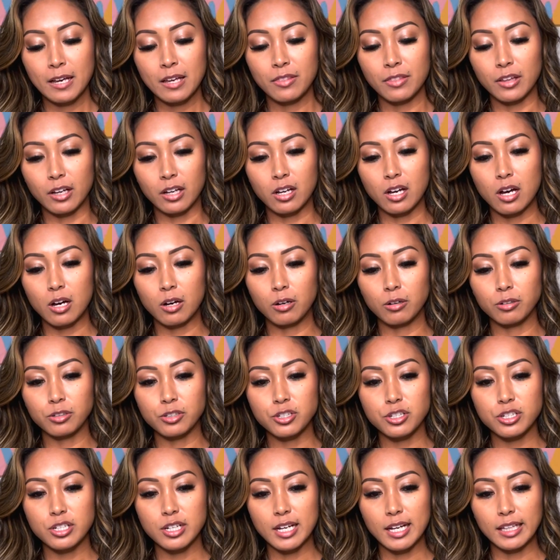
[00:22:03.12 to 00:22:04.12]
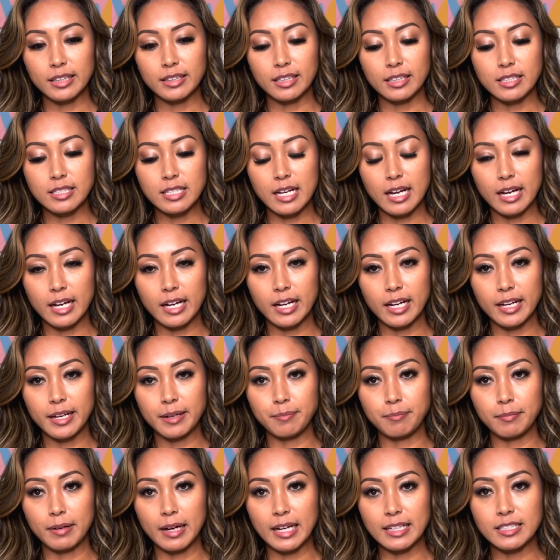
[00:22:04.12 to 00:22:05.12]
The coach at the
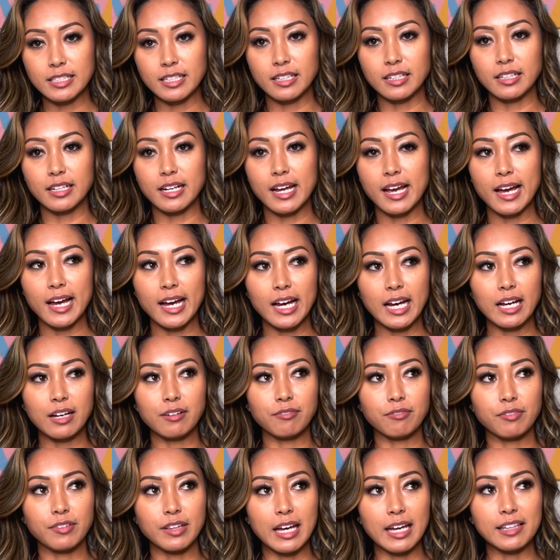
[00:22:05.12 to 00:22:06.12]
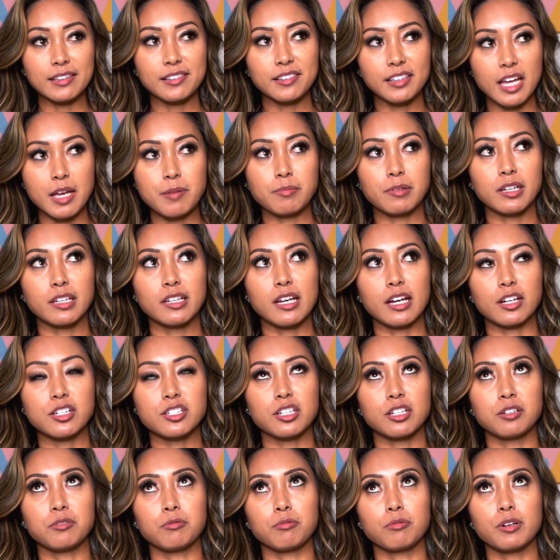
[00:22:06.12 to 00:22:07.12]
time, I didn't have that same
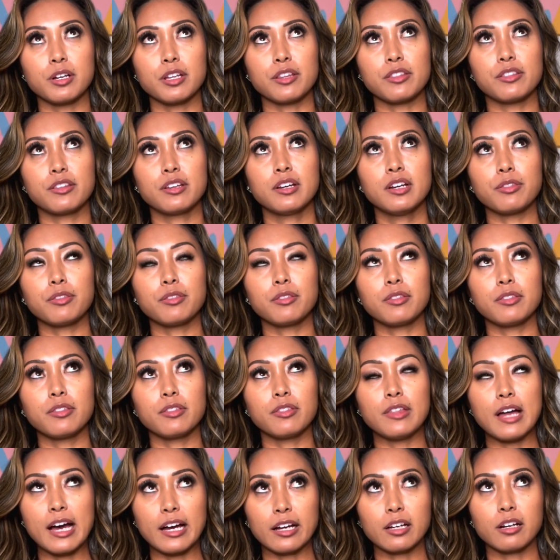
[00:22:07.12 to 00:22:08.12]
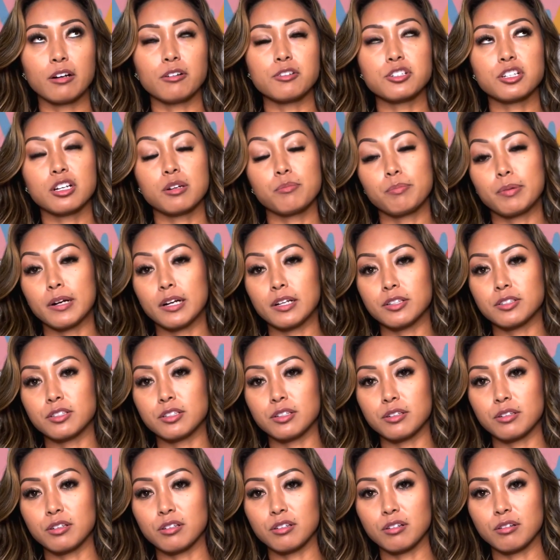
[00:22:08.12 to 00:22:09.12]
connection with that coach compared
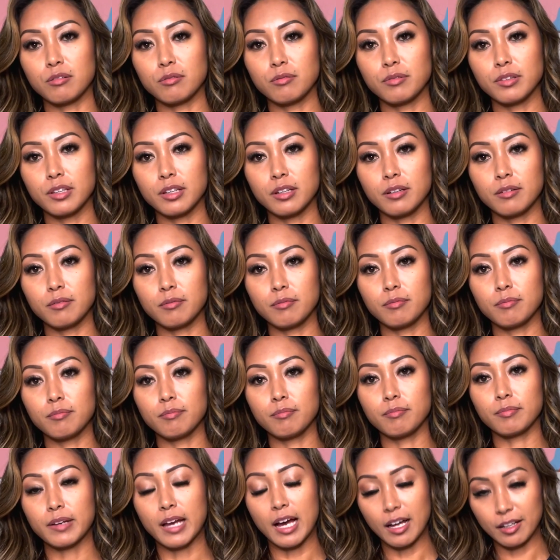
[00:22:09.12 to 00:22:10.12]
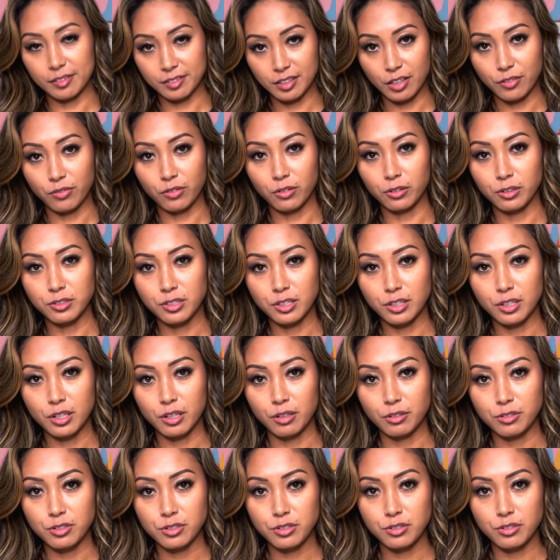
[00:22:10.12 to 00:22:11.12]
to the Cal State Fullerton
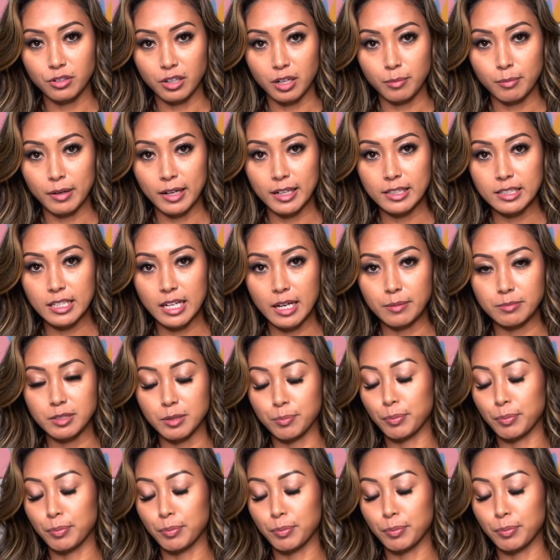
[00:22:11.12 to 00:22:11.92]
coach during my time to